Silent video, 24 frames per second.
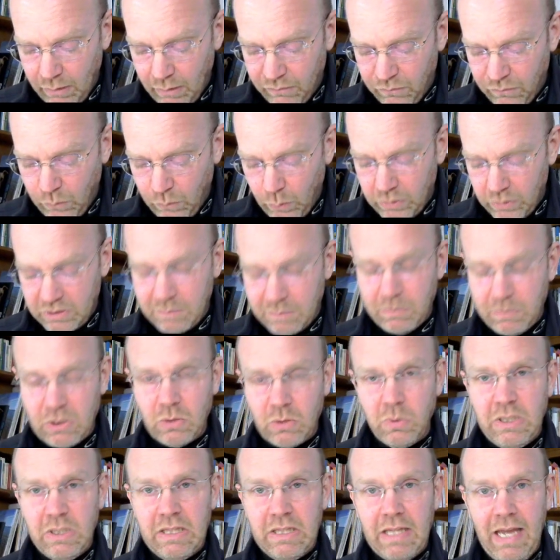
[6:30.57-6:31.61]
a force
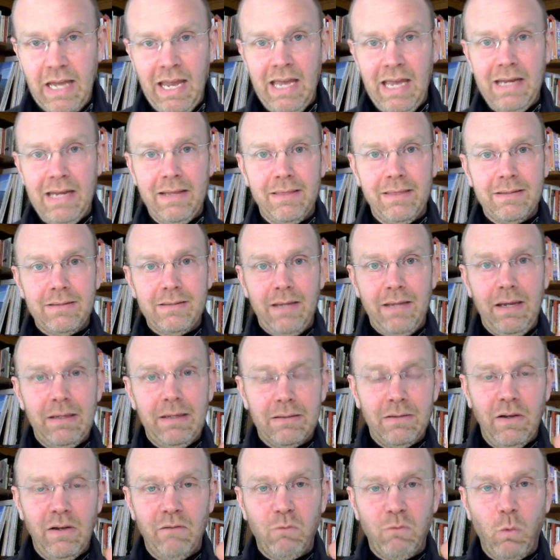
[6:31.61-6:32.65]
between the head and the
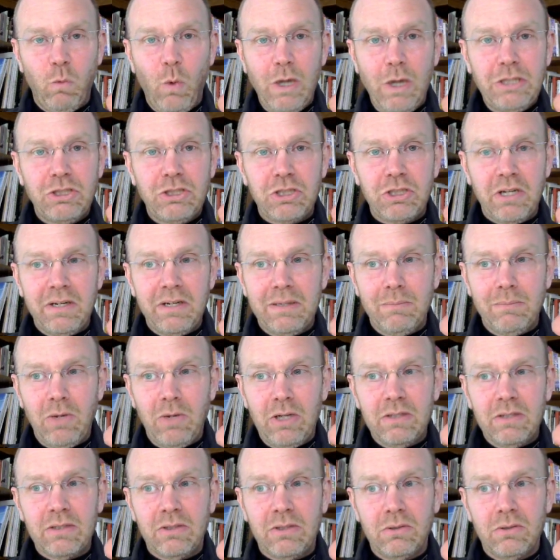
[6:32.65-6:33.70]
tail of one giant
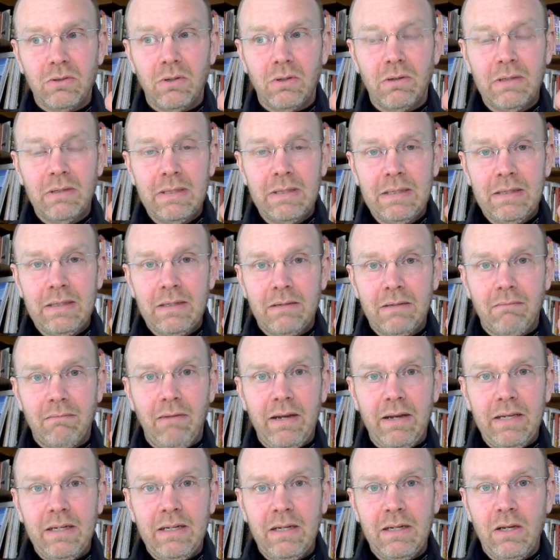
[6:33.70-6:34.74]
molecule,
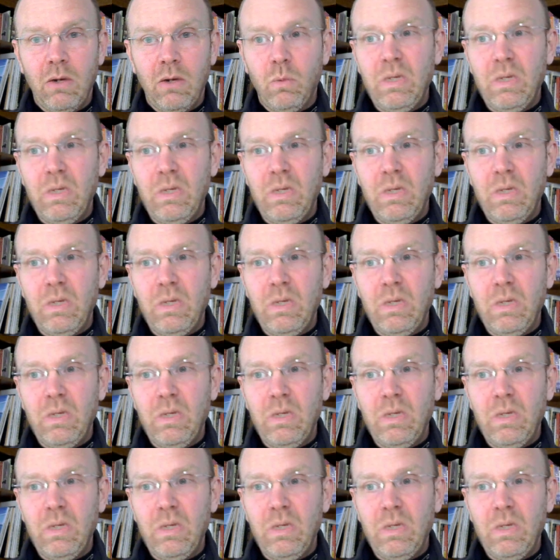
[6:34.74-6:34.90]
right?